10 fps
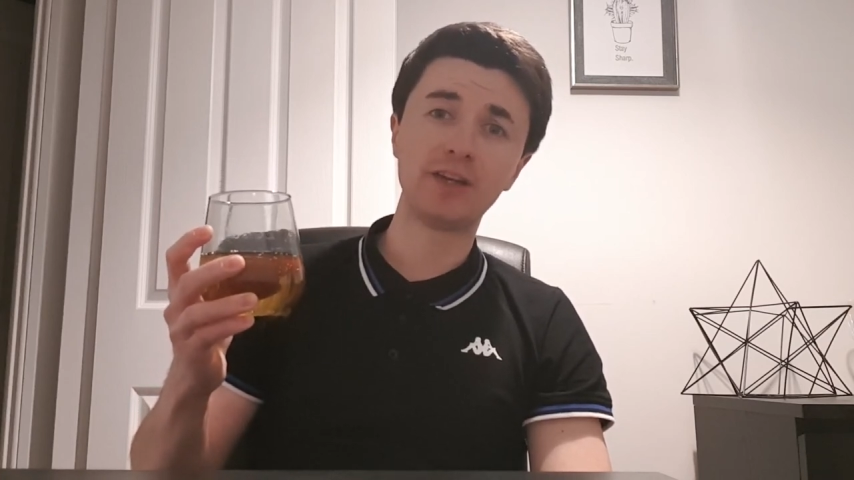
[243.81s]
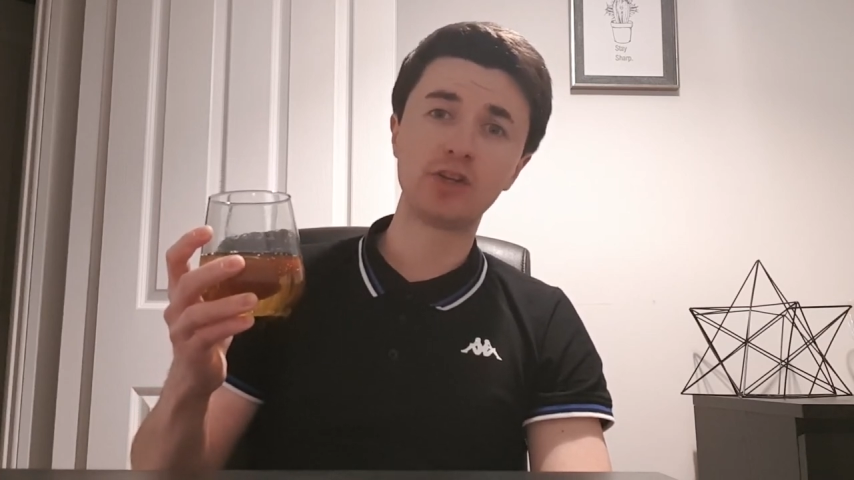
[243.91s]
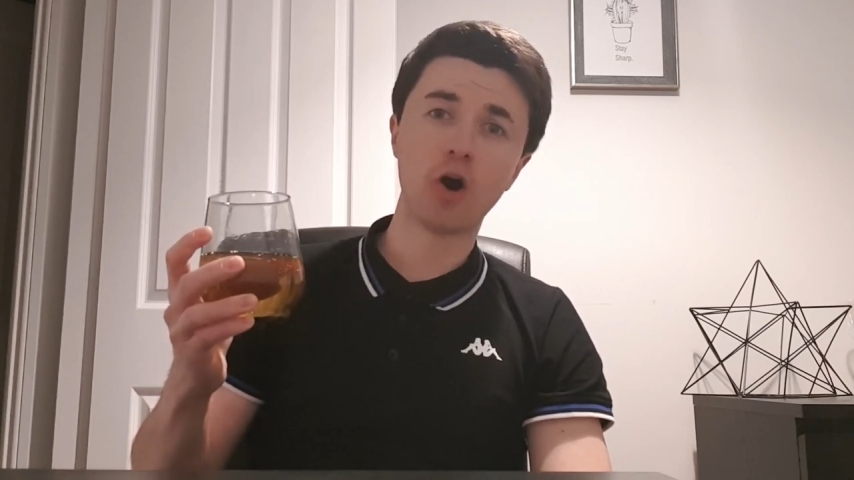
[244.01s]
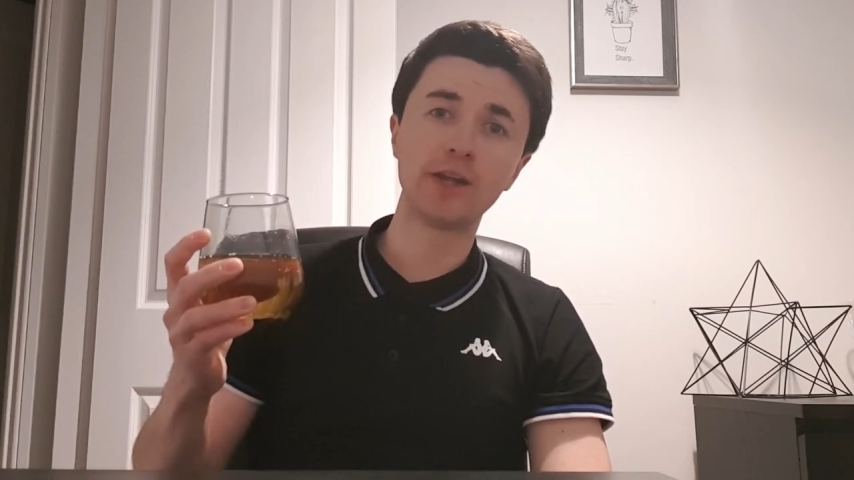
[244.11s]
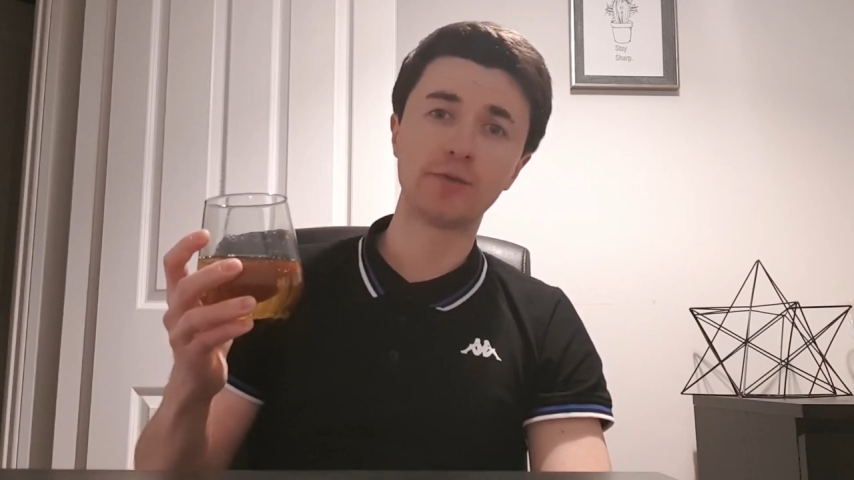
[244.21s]

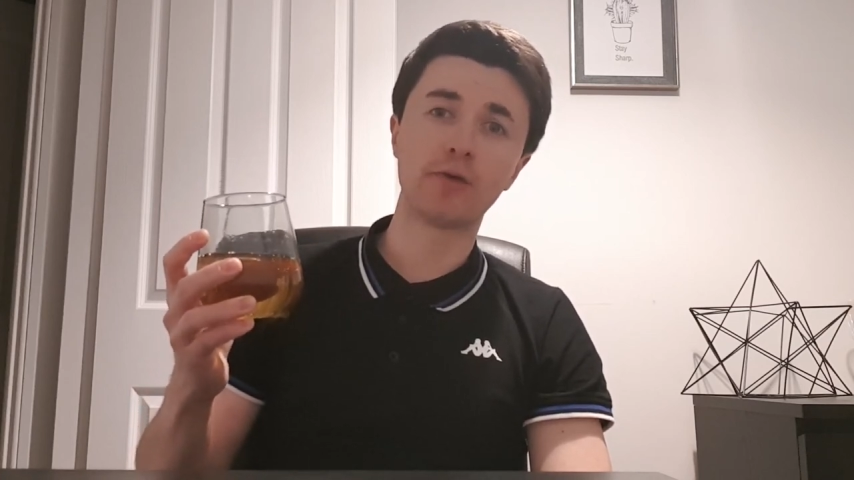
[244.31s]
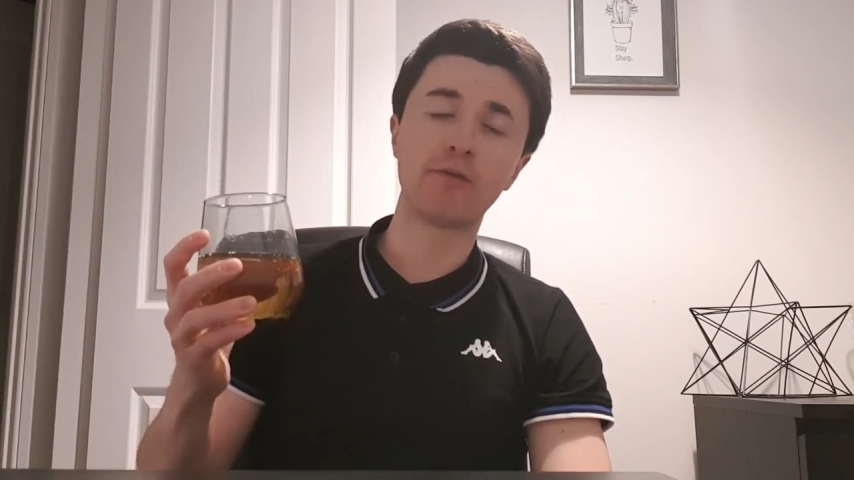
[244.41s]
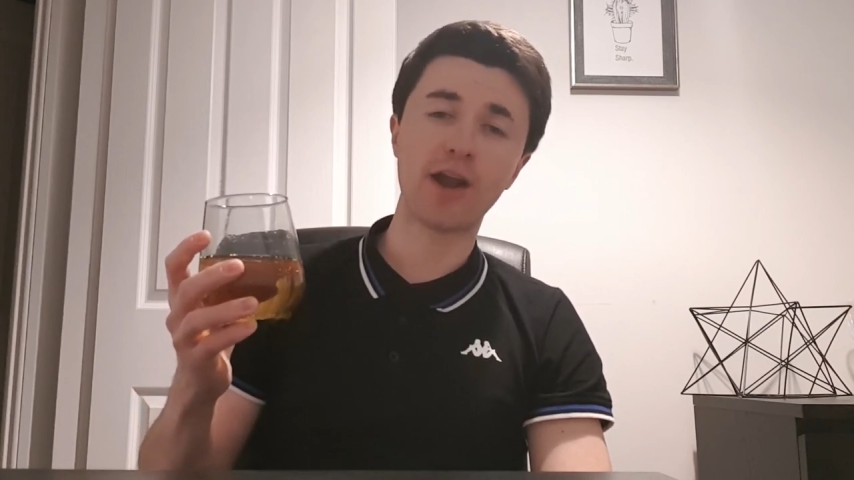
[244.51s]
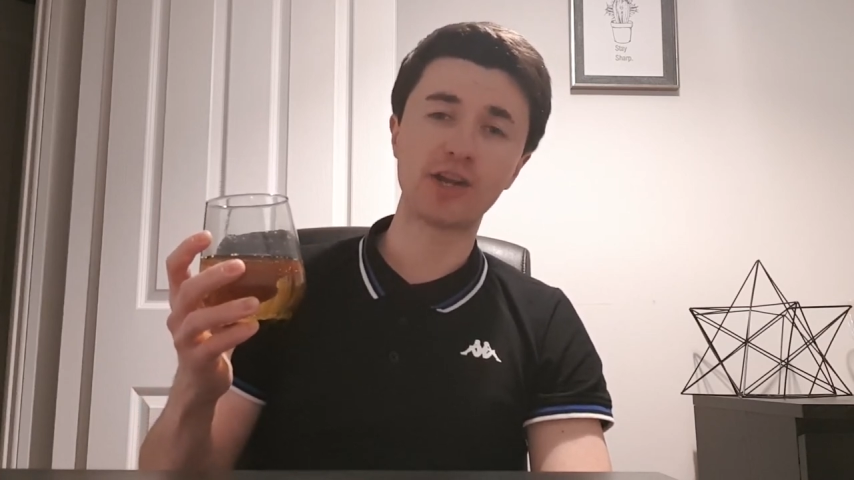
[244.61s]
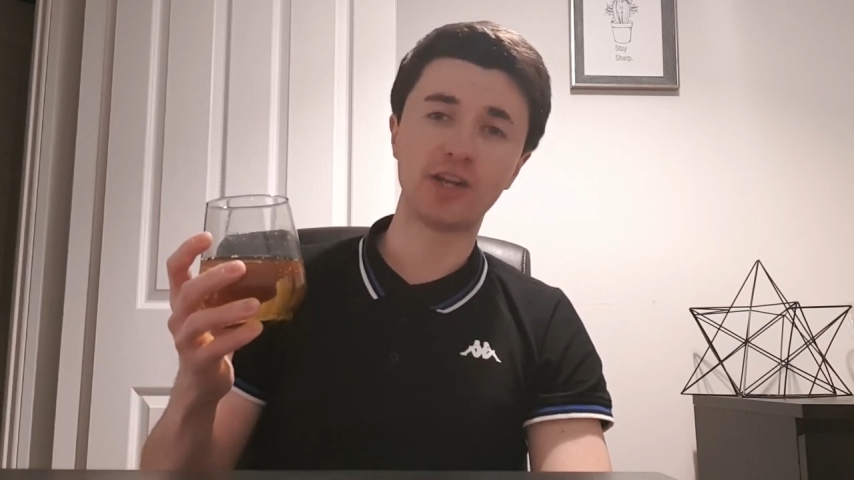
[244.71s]
enjoy as a
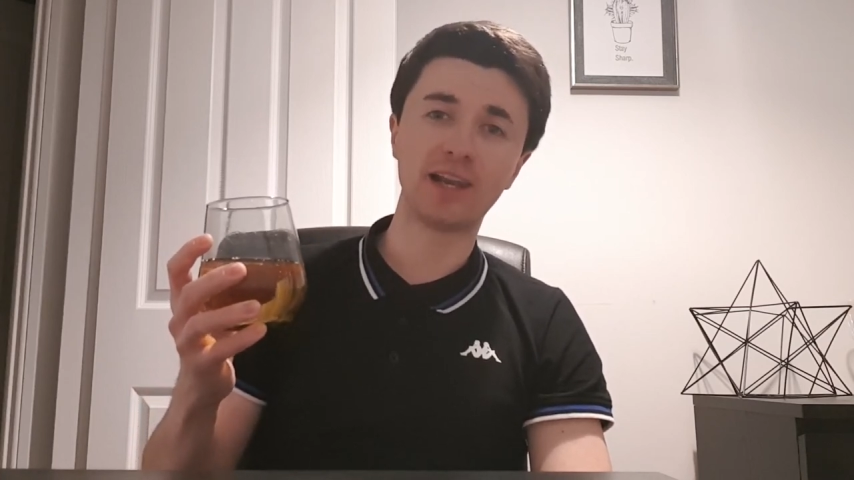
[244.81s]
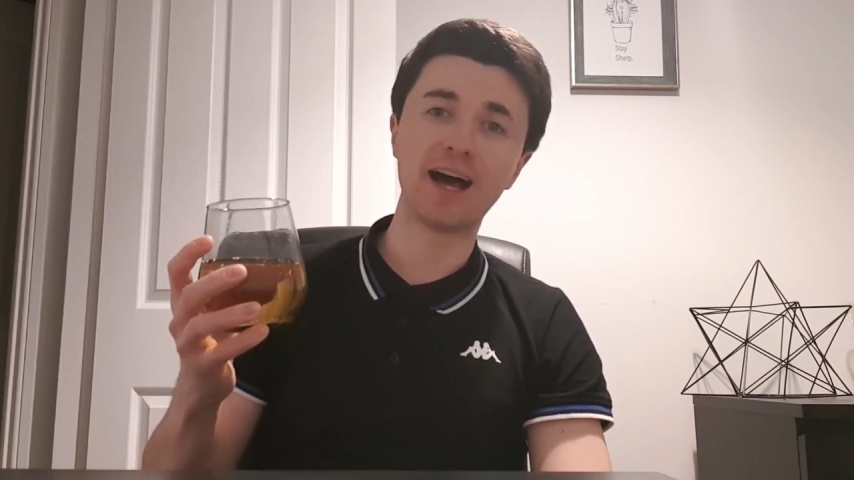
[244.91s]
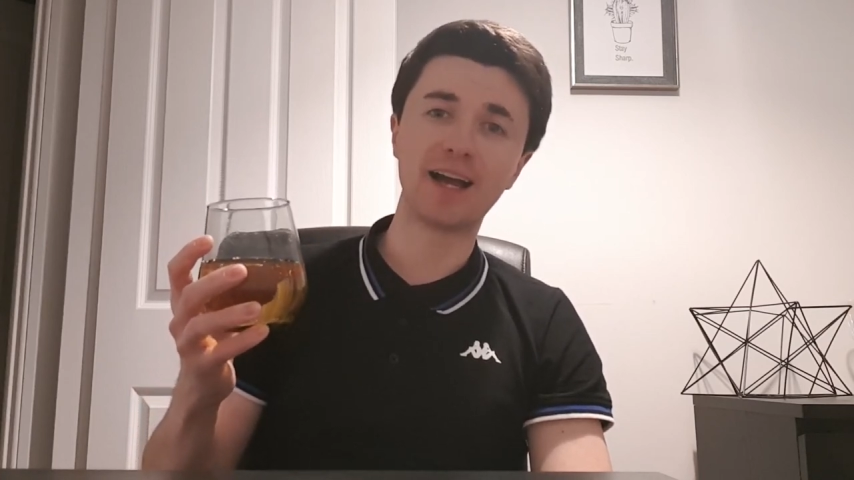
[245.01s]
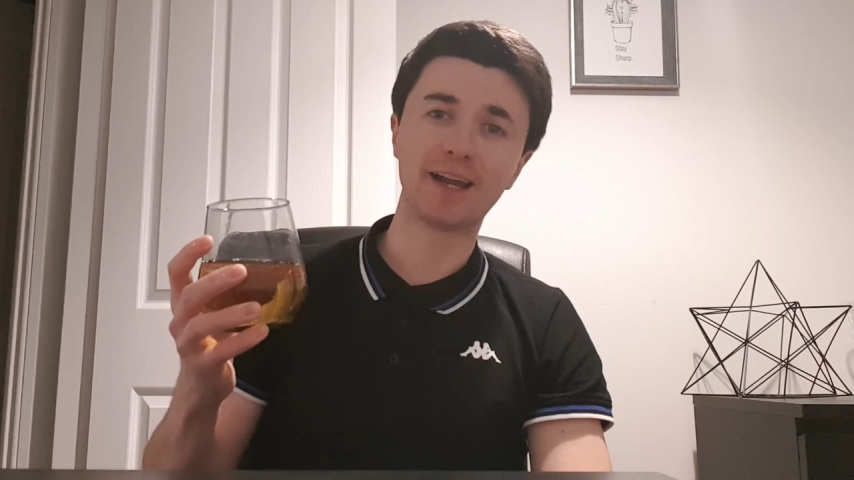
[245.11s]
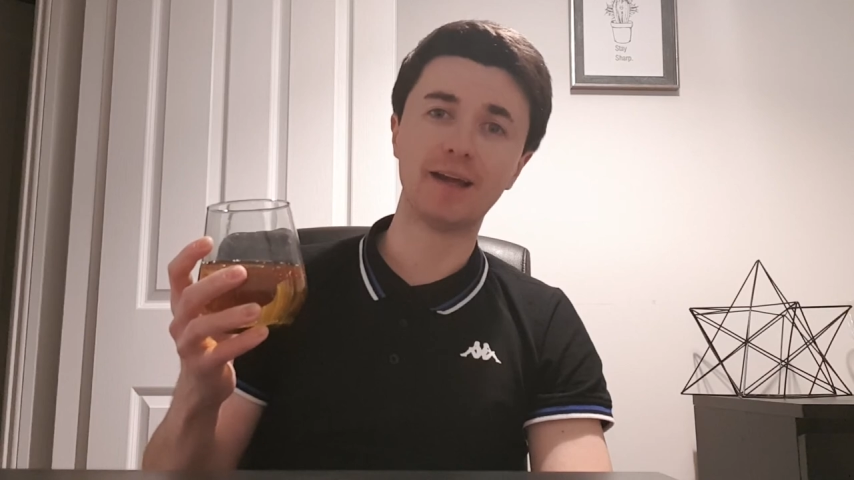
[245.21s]
refreshing
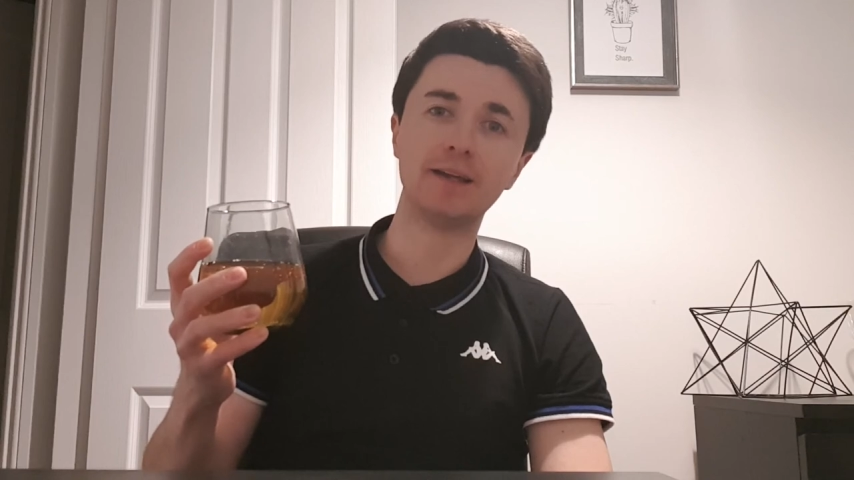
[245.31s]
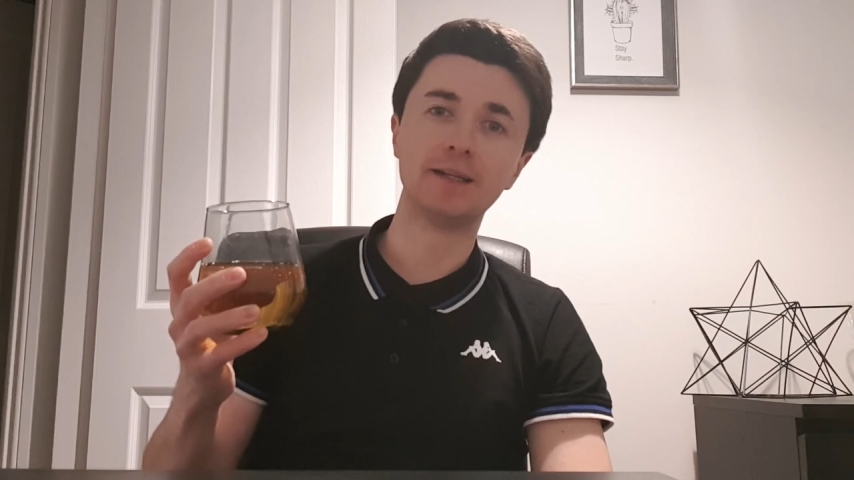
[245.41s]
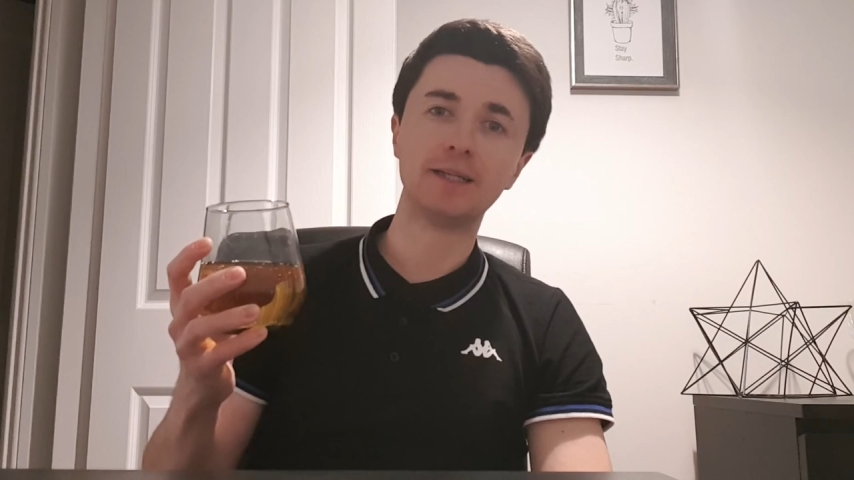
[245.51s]
lager